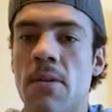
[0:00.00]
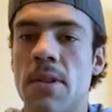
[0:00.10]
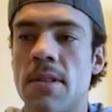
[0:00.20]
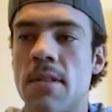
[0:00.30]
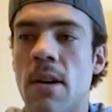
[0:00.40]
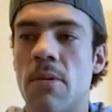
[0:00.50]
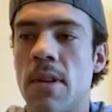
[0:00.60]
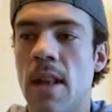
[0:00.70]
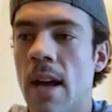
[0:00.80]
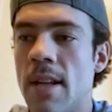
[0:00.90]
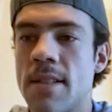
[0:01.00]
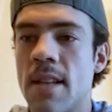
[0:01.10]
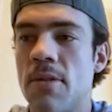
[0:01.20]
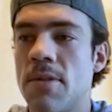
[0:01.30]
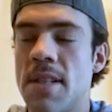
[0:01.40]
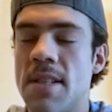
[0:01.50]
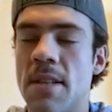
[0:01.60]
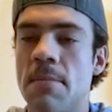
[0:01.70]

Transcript: I wouldn't lie and say it was easy,